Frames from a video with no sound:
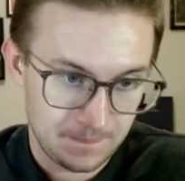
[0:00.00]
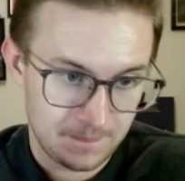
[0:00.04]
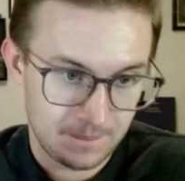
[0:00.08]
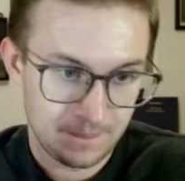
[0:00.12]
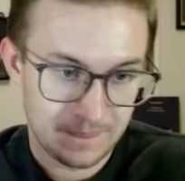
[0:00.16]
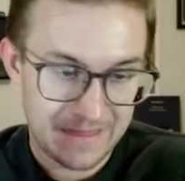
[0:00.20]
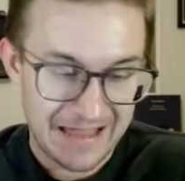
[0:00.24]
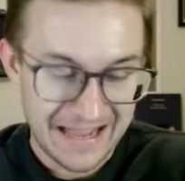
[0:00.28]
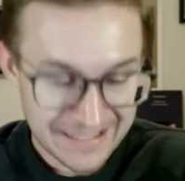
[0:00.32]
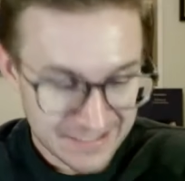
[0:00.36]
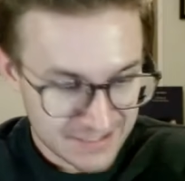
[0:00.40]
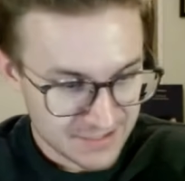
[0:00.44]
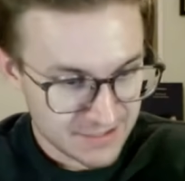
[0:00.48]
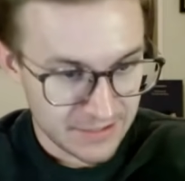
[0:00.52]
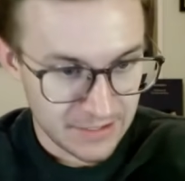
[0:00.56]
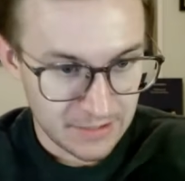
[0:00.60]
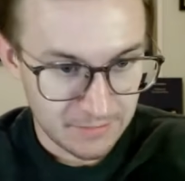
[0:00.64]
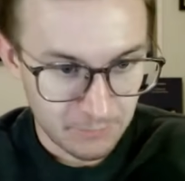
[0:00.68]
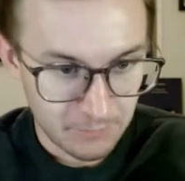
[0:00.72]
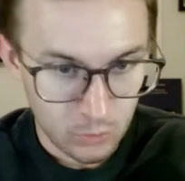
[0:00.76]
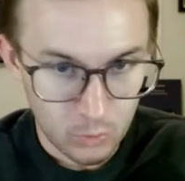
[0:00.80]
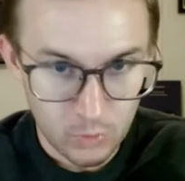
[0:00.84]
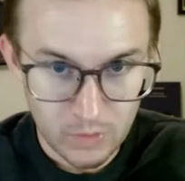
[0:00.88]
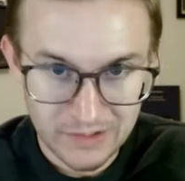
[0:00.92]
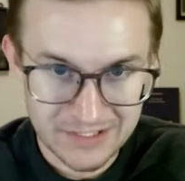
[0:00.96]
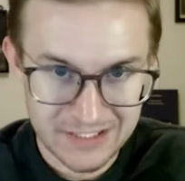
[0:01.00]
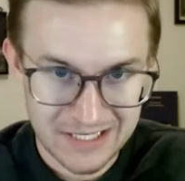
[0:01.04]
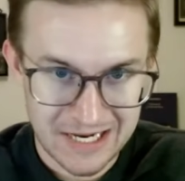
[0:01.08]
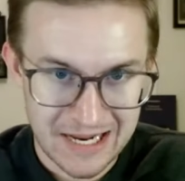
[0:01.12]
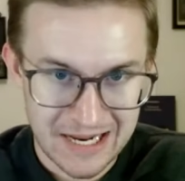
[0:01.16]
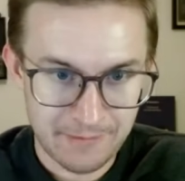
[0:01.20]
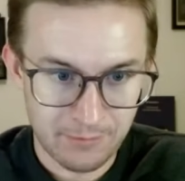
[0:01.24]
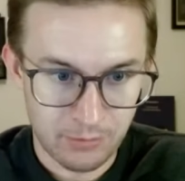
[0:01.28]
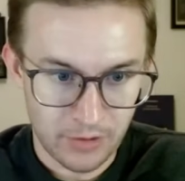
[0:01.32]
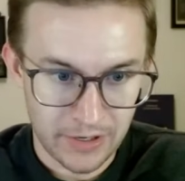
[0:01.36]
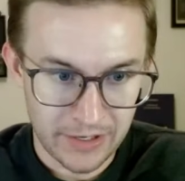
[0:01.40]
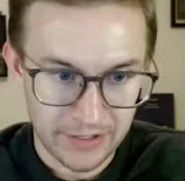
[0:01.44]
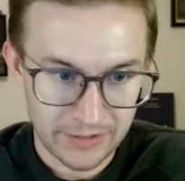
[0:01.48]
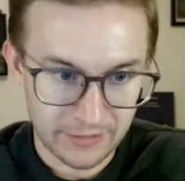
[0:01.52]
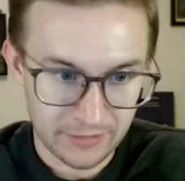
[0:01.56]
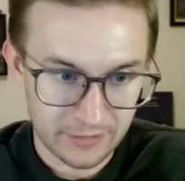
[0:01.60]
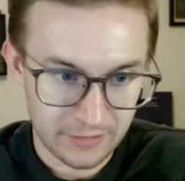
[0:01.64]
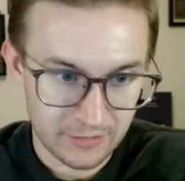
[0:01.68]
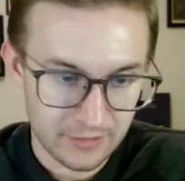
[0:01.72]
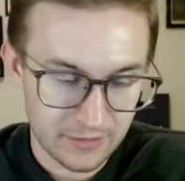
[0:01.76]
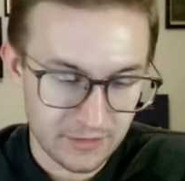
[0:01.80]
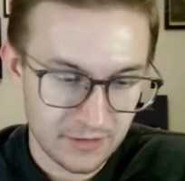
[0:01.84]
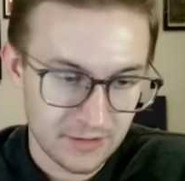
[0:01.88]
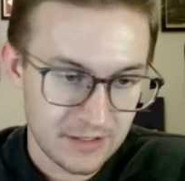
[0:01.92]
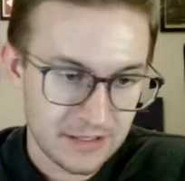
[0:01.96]
That's the number one
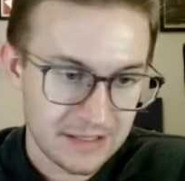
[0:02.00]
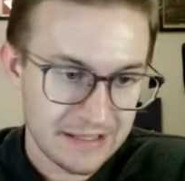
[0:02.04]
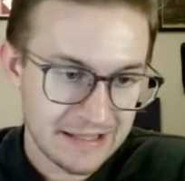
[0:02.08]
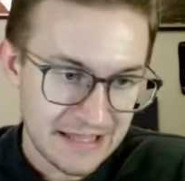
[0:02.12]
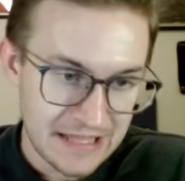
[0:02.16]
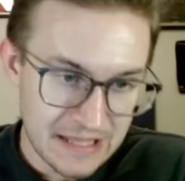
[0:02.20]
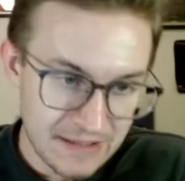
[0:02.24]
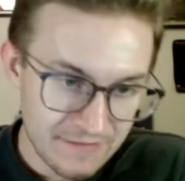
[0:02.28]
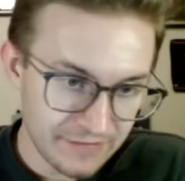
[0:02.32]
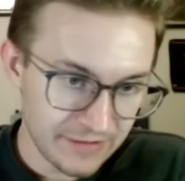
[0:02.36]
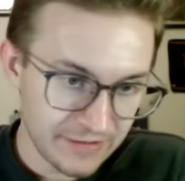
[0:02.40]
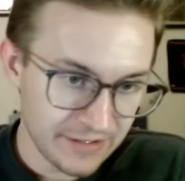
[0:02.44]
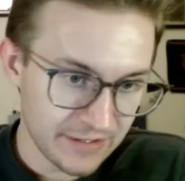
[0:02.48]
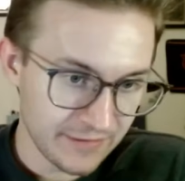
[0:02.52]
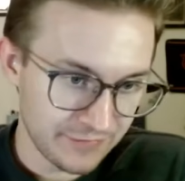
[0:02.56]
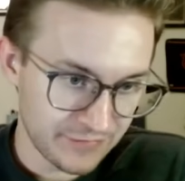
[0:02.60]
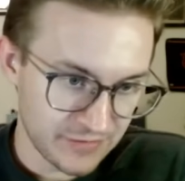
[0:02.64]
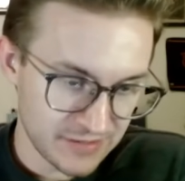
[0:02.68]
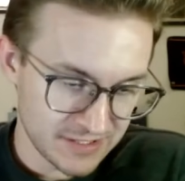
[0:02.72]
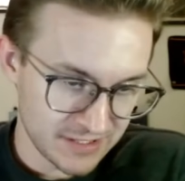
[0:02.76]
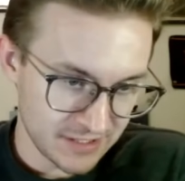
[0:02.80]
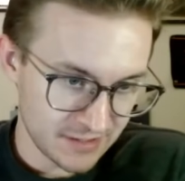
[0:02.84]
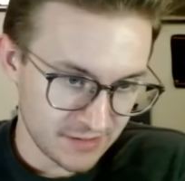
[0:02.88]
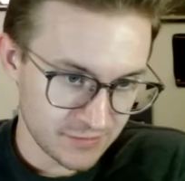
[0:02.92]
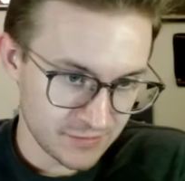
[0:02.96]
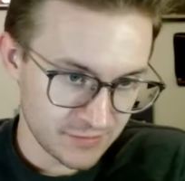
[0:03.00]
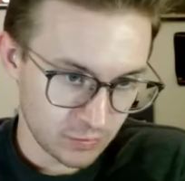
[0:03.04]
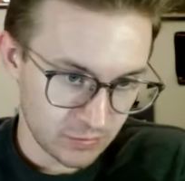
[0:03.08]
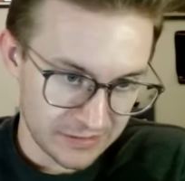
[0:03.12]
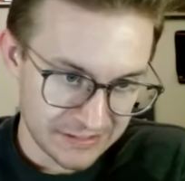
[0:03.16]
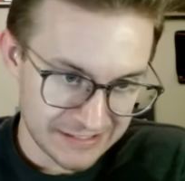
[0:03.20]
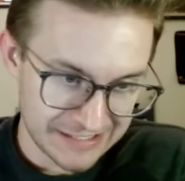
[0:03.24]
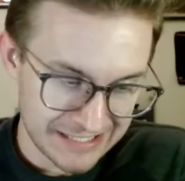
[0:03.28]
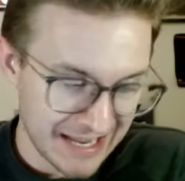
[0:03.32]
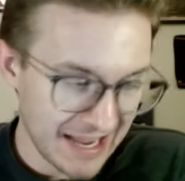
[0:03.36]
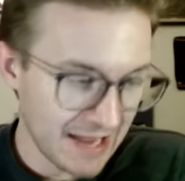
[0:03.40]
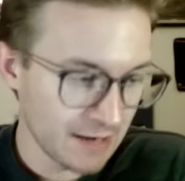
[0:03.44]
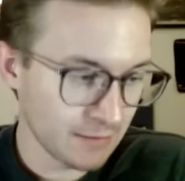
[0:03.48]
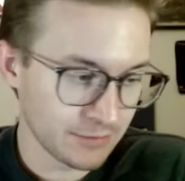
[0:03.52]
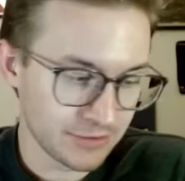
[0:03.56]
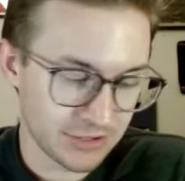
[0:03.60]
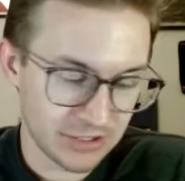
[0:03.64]
tiebreaker. Even if the Suns were to tie with the